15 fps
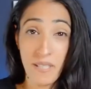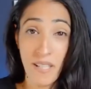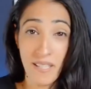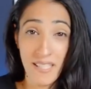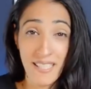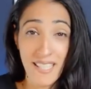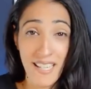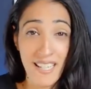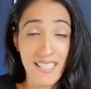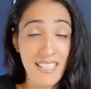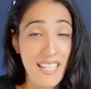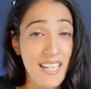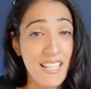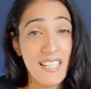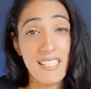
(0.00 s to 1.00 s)
studies said it
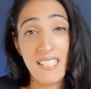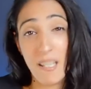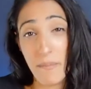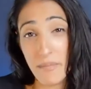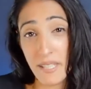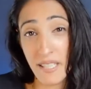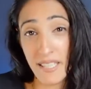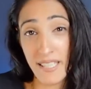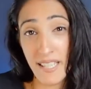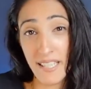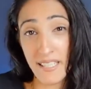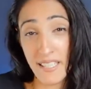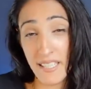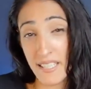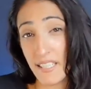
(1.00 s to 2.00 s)
did, some studies said
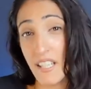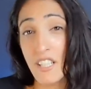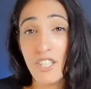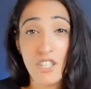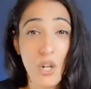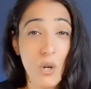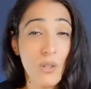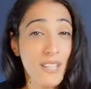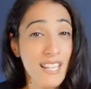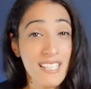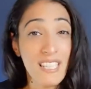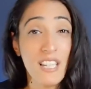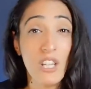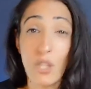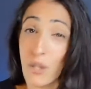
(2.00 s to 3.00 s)
it didn't. So
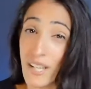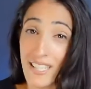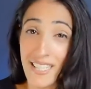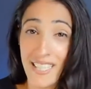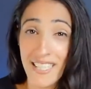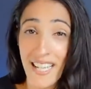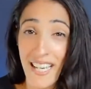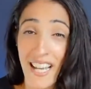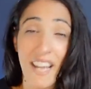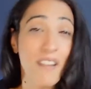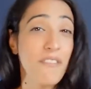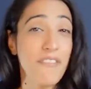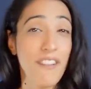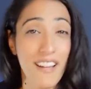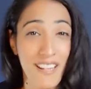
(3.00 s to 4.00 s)
let's look into the data
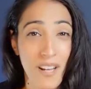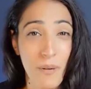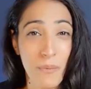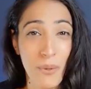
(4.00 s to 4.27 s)
and find out